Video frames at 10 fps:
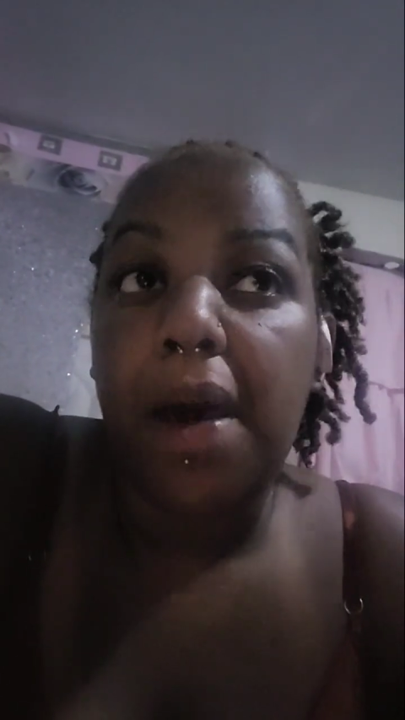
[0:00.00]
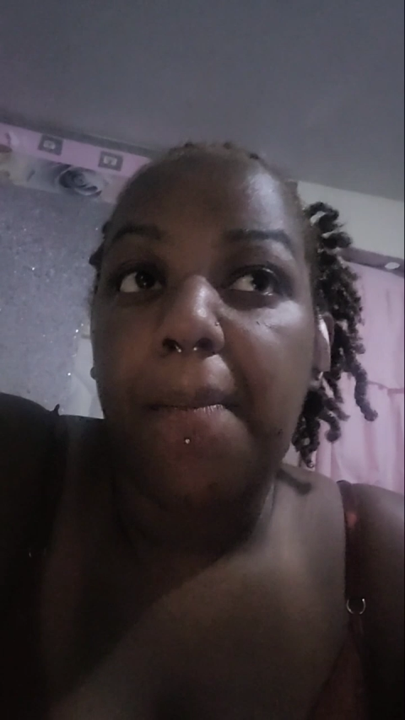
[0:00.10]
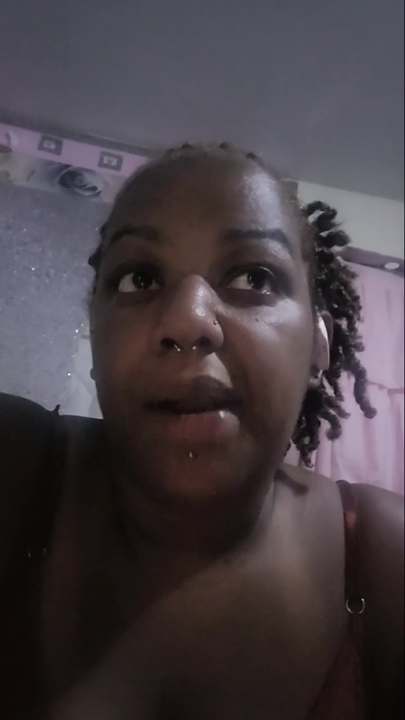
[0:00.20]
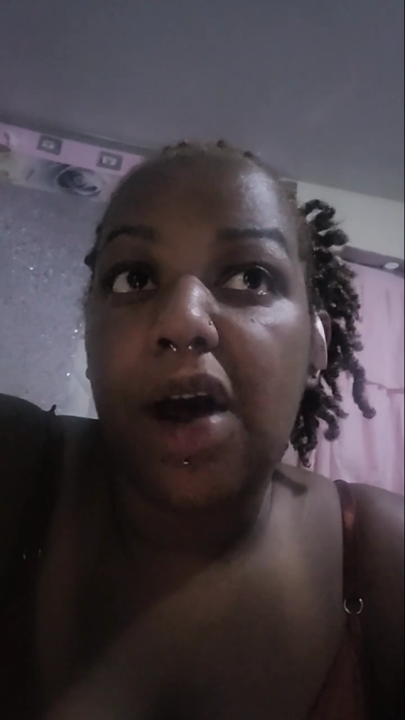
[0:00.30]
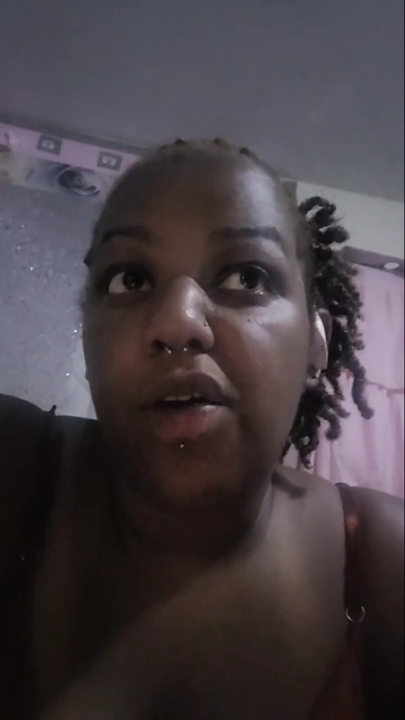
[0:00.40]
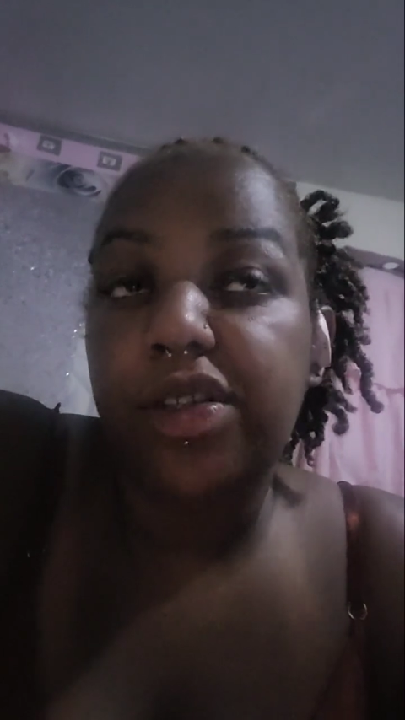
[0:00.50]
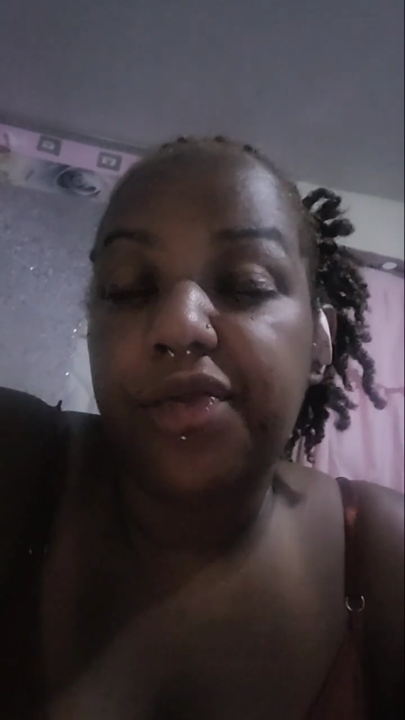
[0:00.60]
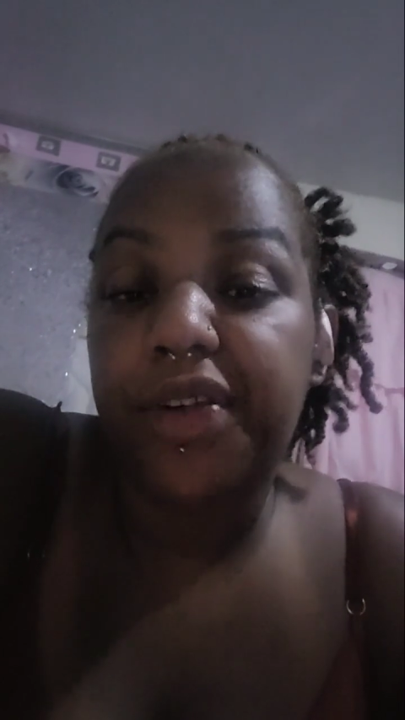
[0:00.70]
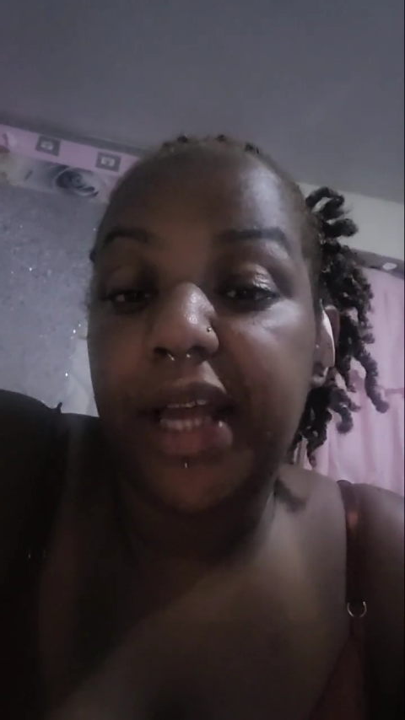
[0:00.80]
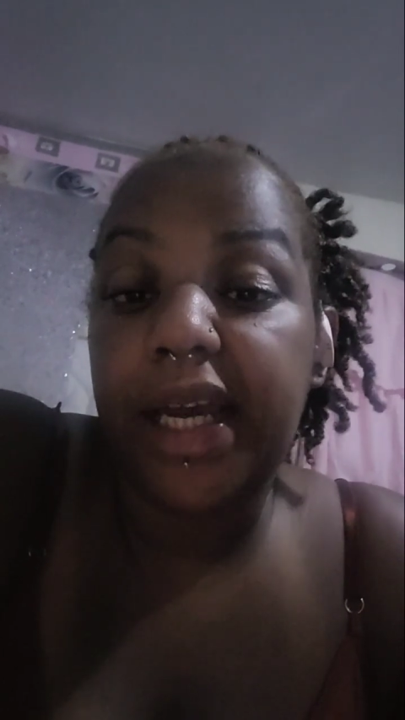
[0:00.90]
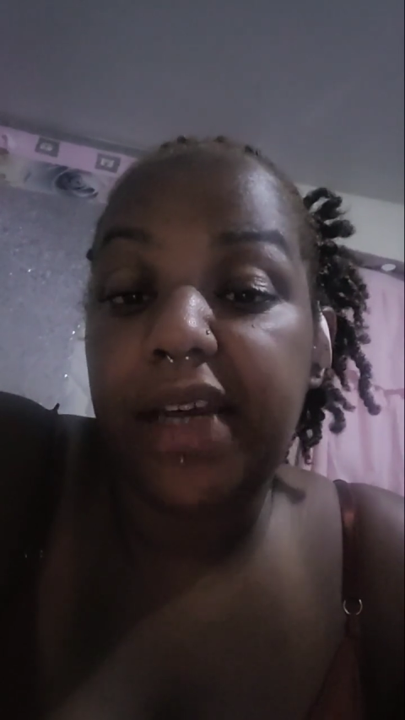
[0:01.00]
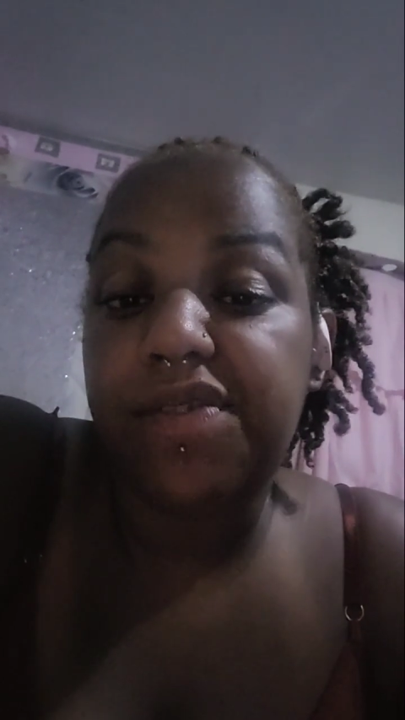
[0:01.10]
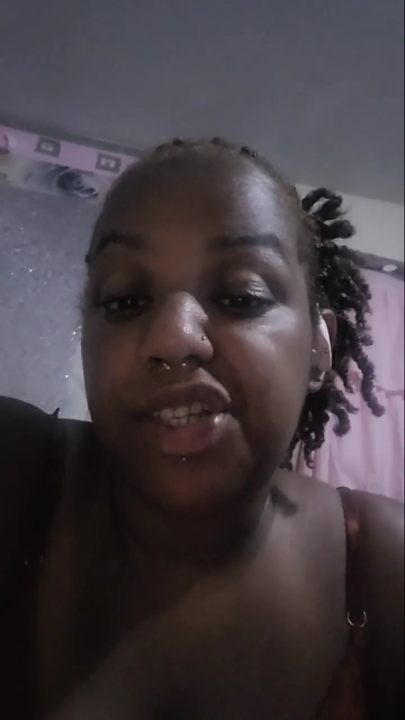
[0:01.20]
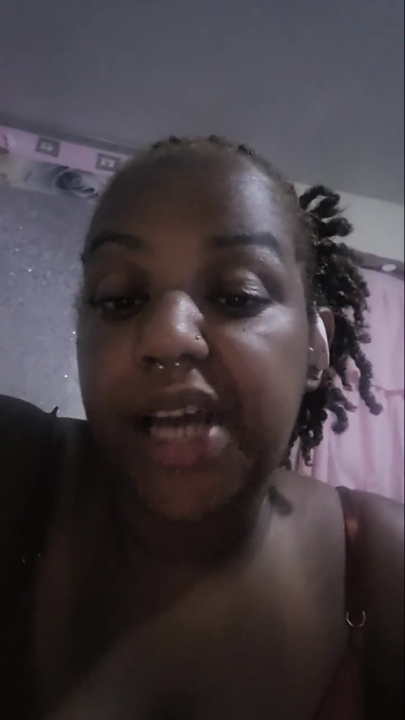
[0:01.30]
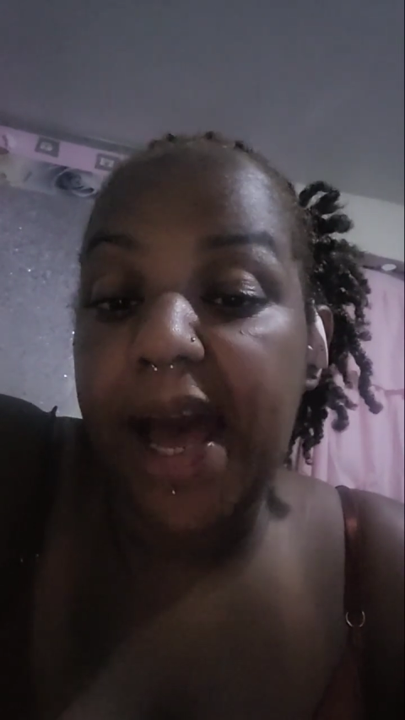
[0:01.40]
But I also feel like if
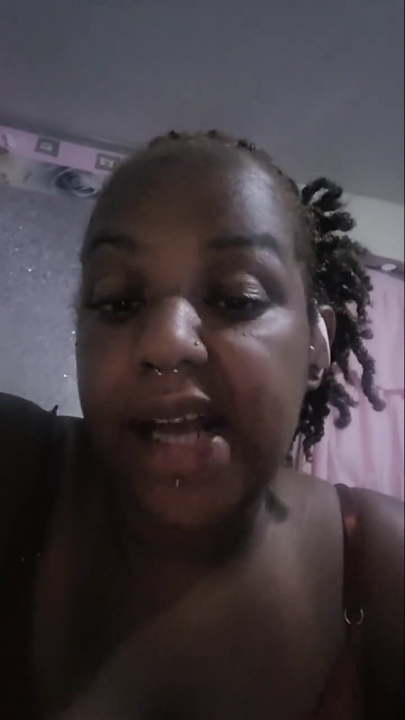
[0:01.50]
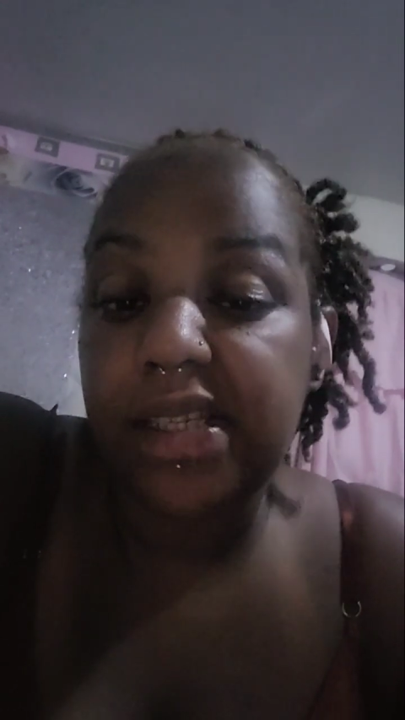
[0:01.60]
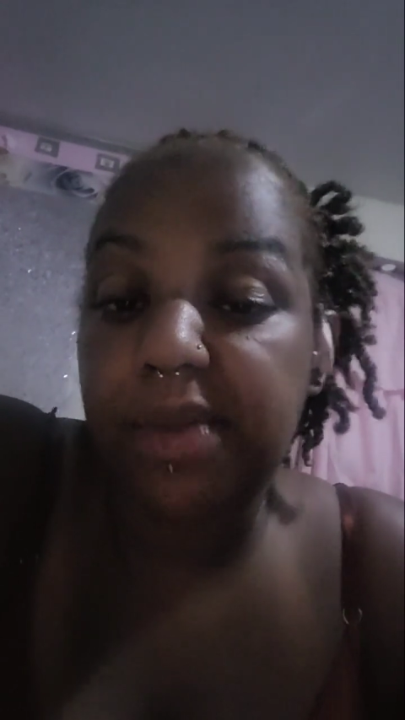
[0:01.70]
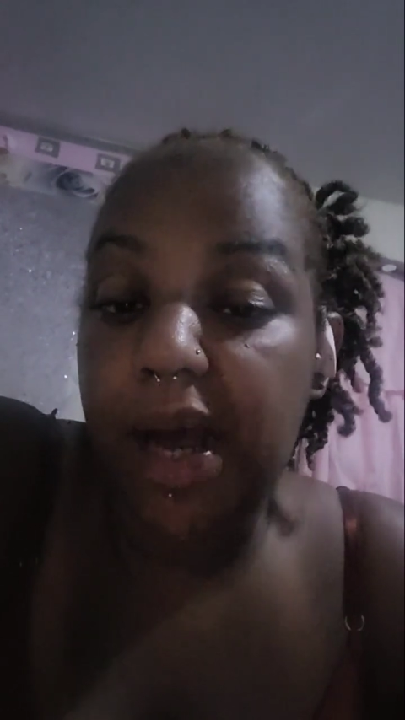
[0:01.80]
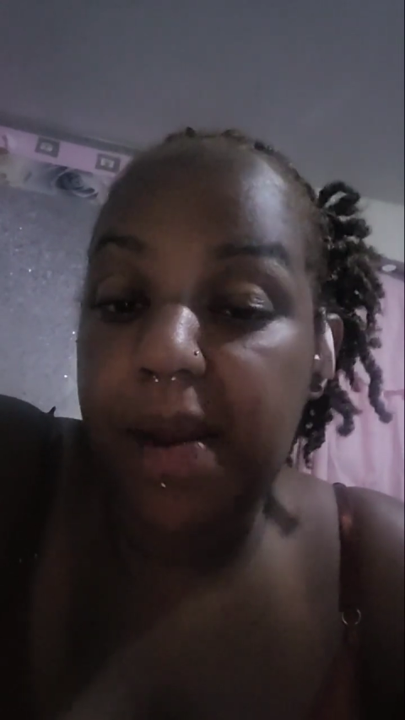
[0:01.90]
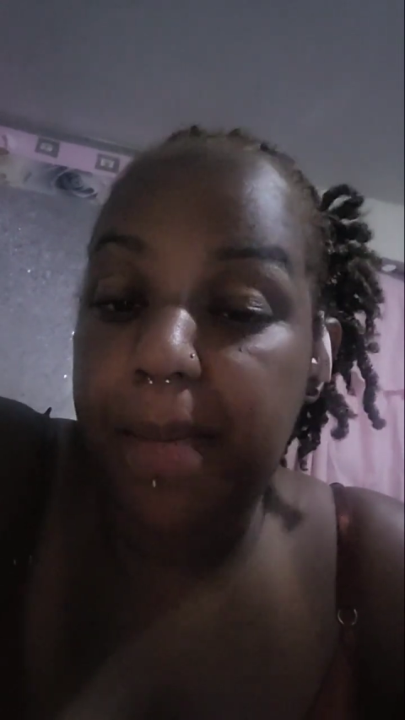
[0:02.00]
she has some kind